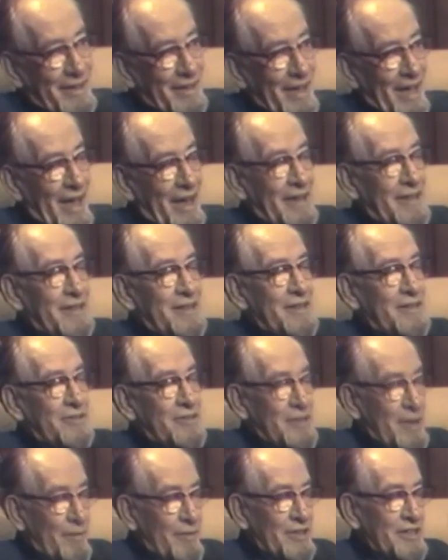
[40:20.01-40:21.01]
And to
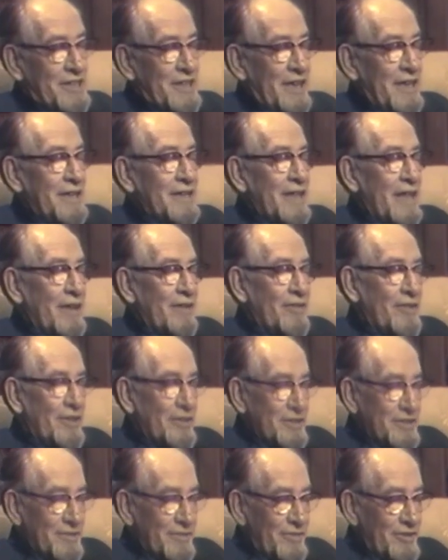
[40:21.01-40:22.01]
some extent that
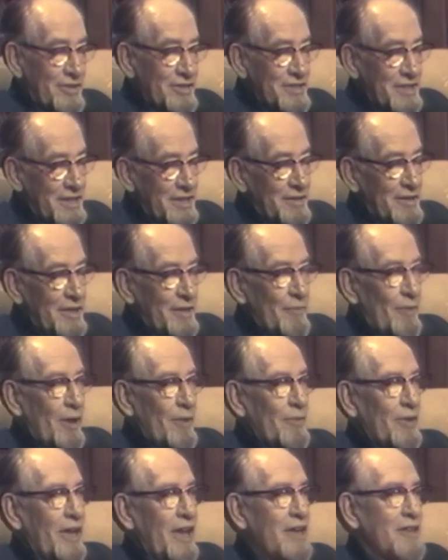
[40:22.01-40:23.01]
occurs, of course, in the
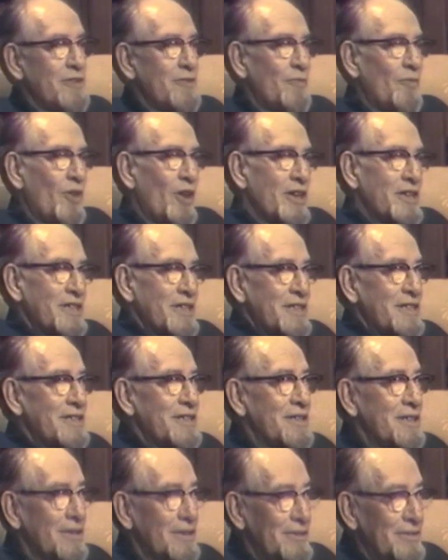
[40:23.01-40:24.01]
multiplication process
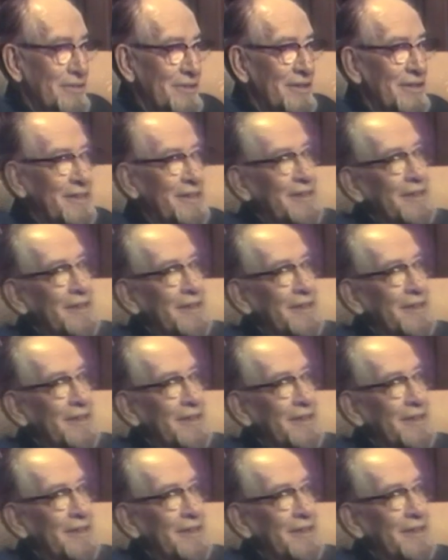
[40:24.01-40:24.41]
too,